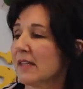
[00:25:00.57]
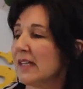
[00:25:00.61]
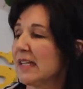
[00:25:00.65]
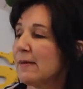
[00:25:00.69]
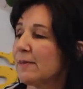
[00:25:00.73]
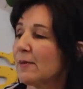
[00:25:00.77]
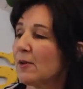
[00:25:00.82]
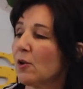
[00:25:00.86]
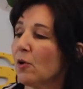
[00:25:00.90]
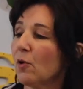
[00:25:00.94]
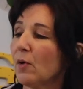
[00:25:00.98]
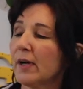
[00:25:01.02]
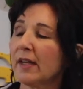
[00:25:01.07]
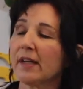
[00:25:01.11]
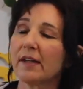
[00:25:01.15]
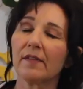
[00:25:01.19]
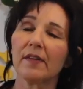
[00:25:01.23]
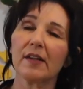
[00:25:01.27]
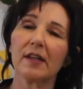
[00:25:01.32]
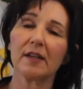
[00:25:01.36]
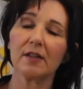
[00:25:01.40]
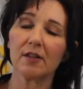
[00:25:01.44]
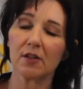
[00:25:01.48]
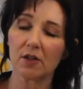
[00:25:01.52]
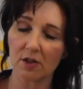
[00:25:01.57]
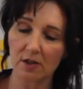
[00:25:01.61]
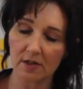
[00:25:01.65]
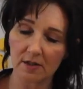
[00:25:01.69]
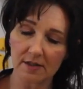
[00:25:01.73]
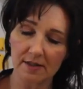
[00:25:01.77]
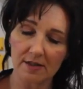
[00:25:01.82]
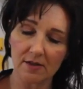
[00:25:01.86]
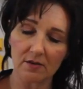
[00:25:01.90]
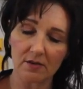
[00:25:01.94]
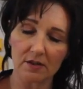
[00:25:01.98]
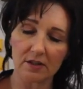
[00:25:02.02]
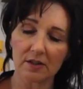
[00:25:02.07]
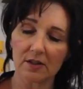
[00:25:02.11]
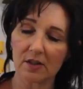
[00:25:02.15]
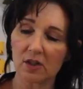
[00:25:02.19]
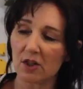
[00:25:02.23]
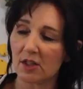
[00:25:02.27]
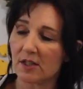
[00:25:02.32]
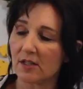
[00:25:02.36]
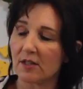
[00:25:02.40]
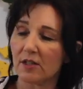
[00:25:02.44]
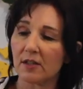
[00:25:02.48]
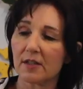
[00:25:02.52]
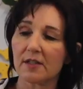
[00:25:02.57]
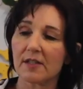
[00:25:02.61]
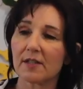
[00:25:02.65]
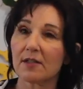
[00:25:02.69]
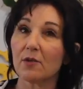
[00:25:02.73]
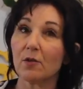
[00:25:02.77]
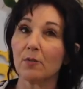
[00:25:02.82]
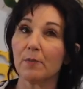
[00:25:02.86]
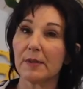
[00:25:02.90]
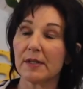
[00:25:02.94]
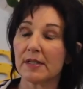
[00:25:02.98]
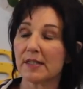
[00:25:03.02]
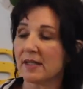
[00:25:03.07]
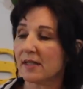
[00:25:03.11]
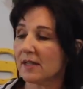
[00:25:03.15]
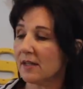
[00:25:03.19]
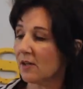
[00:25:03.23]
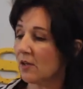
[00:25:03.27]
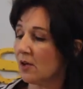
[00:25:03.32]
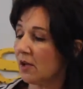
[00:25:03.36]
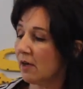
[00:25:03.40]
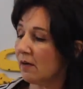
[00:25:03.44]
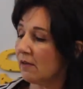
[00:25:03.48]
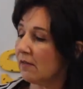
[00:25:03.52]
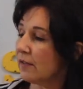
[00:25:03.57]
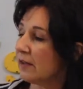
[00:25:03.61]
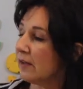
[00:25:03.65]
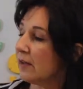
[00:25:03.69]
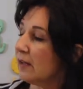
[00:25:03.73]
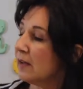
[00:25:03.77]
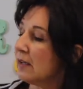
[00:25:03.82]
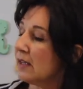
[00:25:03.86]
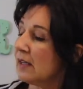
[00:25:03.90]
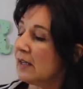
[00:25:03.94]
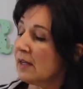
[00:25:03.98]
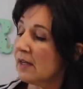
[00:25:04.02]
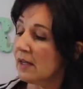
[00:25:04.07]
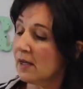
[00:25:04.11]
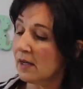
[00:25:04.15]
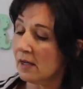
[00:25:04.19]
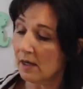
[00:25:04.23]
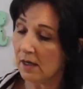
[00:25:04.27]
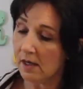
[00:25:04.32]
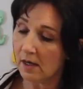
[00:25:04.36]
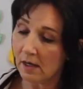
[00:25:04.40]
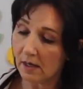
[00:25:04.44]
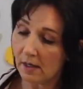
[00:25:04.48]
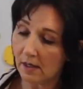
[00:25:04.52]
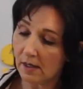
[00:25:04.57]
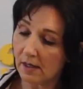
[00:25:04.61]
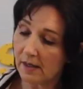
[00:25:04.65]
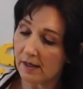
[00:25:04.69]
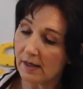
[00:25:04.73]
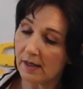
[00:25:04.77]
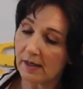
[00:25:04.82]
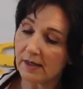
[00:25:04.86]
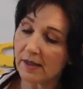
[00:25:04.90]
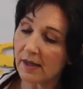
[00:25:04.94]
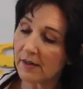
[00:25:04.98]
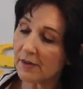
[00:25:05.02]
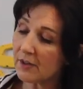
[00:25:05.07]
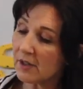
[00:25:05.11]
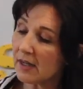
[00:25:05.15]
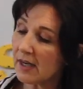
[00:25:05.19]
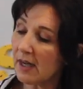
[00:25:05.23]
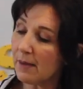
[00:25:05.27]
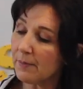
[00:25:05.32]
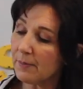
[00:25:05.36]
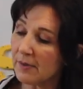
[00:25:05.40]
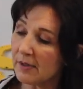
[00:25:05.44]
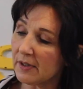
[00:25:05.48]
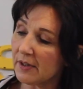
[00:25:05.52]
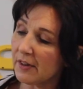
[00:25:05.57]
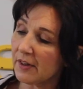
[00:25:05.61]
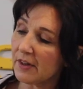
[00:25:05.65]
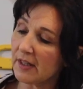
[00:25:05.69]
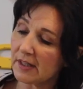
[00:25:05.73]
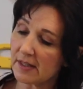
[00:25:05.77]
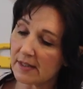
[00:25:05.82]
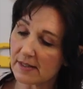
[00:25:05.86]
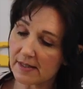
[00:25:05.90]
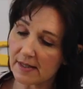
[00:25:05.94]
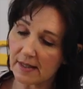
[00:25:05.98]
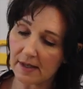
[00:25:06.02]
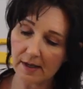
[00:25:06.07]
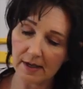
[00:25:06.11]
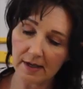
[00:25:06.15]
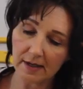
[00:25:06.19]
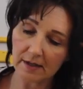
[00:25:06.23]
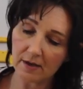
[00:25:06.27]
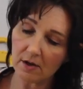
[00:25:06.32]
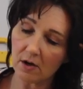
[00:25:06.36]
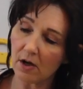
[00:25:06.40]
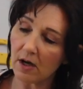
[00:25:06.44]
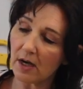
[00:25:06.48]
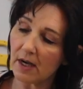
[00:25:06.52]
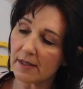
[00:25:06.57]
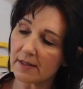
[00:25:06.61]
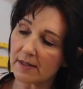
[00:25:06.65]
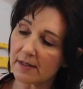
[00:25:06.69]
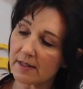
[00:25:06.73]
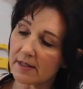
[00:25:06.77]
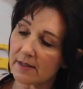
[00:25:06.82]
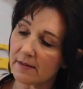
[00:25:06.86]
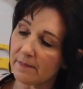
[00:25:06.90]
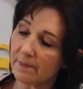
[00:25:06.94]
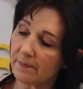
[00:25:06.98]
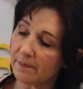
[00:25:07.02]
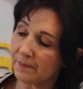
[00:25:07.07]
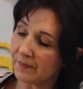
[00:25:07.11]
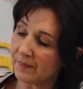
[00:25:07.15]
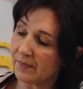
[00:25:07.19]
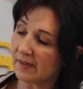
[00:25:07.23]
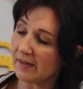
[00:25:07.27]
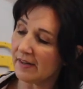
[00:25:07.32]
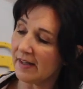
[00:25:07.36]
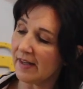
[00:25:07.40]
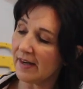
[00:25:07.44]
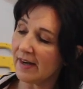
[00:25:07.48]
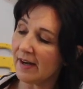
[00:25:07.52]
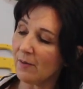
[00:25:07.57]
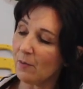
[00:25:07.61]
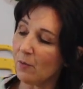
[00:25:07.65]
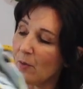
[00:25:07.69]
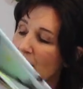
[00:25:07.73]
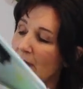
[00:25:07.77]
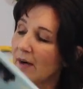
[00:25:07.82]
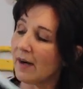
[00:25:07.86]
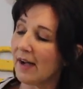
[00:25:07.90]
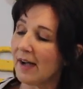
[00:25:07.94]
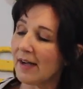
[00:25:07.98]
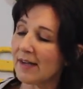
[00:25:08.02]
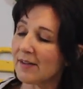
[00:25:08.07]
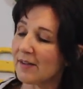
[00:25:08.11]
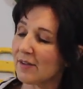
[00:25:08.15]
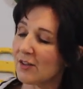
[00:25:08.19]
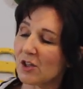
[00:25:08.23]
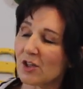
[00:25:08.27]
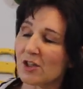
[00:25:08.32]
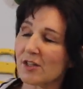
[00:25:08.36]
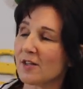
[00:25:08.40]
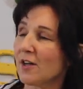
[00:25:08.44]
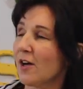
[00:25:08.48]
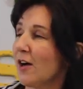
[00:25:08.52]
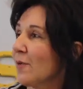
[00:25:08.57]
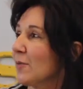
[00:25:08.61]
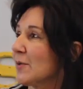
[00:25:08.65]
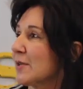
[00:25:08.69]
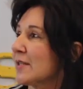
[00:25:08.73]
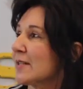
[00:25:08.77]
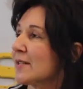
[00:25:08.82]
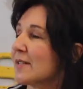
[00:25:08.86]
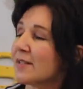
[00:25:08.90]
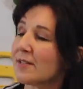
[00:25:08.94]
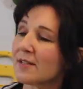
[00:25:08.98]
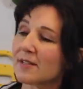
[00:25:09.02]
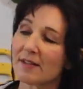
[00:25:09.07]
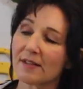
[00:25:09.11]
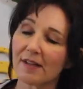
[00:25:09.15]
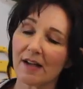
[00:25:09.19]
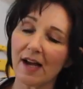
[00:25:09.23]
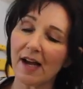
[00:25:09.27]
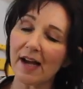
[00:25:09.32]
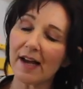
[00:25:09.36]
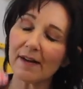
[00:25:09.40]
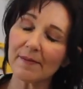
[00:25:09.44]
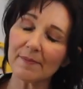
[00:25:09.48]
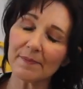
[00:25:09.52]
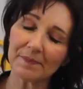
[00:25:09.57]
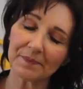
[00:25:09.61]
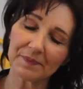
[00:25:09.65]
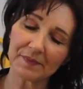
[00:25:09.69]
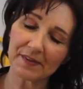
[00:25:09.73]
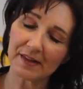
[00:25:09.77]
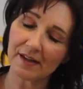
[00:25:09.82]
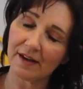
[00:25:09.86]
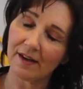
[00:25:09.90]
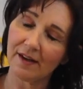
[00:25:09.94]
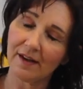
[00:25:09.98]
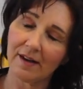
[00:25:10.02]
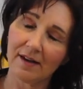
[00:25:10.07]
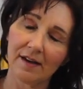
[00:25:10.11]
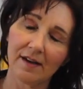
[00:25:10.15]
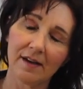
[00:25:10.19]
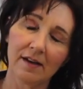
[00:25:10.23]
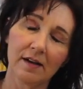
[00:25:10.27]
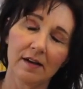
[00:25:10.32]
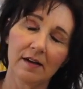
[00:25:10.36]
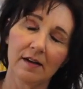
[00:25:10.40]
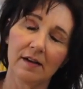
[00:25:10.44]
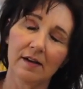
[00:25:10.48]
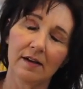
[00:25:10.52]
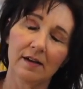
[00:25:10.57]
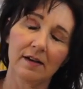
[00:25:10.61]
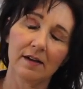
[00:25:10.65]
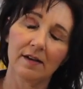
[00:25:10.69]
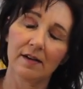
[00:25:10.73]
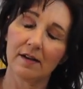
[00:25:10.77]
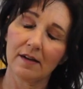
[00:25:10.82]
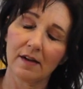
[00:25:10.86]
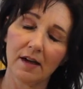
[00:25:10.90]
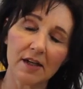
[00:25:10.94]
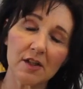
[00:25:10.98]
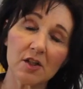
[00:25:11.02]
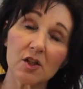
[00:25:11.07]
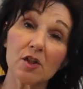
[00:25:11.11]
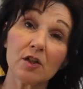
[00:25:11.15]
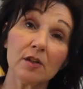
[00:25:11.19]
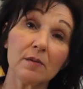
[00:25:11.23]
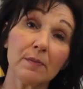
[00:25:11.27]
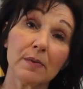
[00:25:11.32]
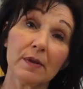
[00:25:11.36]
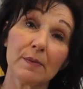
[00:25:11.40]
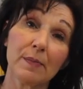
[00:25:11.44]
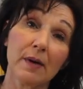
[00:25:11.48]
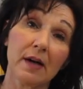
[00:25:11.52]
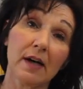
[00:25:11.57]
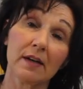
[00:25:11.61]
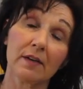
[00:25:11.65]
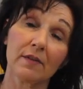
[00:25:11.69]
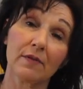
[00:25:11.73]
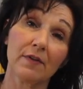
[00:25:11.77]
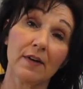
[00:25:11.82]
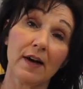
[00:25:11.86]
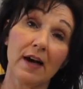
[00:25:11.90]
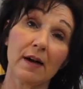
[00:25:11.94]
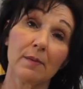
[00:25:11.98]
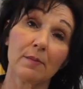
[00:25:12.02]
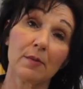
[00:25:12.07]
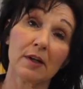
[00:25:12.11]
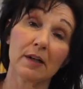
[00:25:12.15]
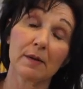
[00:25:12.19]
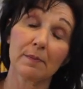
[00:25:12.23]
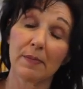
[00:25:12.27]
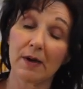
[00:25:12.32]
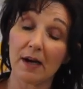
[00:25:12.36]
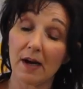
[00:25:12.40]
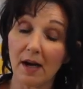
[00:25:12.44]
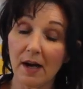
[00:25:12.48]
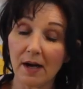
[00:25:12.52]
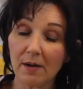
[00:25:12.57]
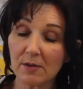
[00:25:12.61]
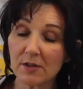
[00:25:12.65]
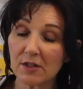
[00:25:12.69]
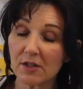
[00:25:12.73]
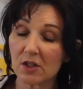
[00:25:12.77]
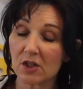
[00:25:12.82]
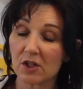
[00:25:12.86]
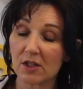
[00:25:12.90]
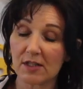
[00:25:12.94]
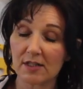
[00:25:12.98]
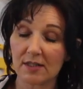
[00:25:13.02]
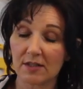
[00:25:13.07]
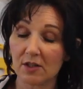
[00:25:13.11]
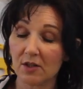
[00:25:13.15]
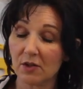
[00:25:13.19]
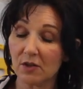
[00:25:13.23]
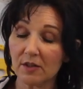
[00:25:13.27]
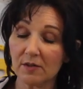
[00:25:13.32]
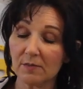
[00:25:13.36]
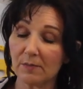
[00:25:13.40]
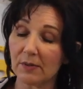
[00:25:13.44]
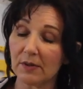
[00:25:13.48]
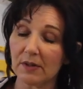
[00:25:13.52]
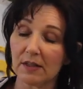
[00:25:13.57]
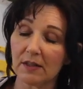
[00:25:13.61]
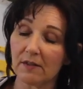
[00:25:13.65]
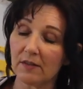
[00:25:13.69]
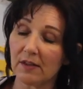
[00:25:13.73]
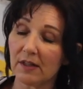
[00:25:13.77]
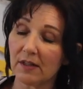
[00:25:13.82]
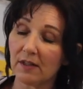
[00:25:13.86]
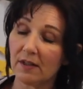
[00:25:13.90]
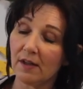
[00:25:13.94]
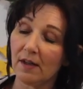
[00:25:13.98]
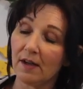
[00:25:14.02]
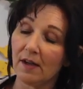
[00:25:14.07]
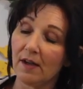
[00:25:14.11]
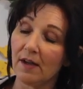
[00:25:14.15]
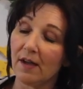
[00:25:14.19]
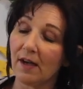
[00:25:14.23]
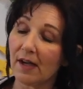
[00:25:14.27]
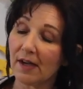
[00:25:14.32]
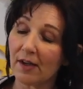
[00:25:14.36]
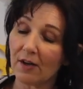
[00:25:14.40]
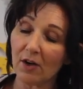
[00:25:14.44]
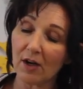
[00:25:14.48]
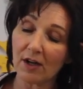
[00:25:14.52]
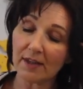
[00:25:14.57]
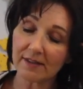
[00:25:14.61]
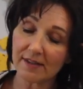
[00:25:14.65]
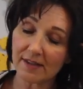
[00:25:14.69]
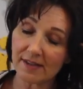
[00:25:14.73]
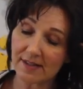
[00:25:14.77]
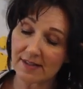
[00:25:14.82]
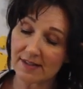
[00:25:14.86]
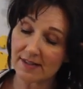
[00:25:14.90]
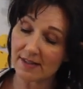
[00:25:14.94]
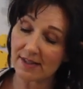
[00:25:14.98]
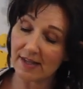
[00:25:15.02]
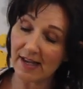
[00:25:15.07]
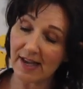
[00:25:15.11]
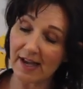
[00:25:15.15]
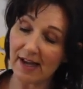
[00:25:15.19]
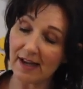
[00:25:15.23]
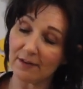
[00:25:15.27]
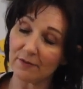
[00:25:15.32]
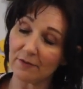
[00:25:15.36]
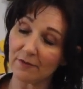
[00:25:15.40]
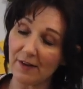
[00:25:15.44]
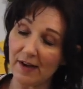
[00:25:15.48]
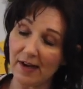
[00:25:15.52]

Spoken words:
keep going, and then it turns out and it just looks so busy and awful. Another couple of things that I got that I just thought was, I shouldn't be buying fabric, but I just couldn't believe it. I got this cat